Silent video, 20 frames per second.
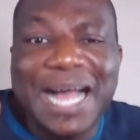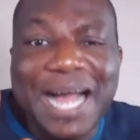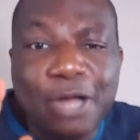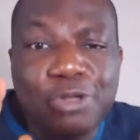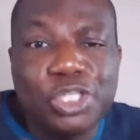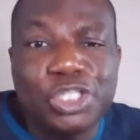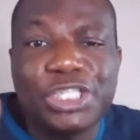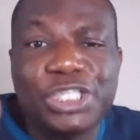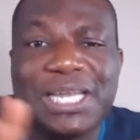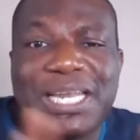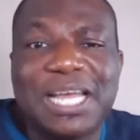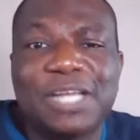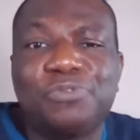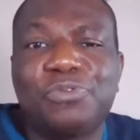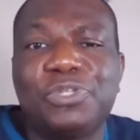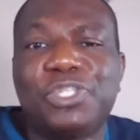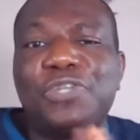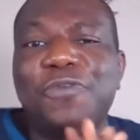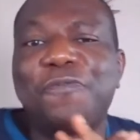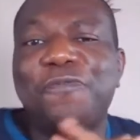I'll share that
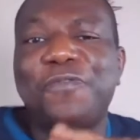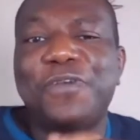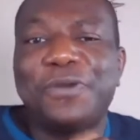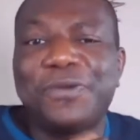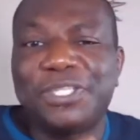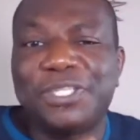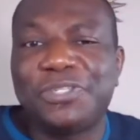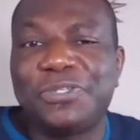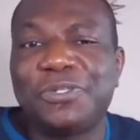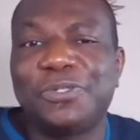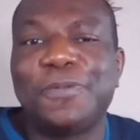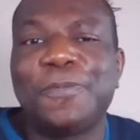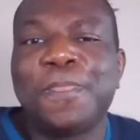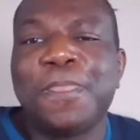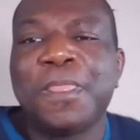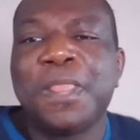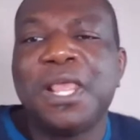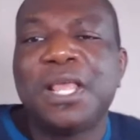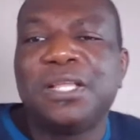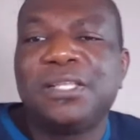with you very
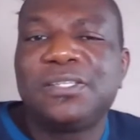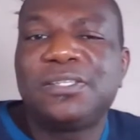soon.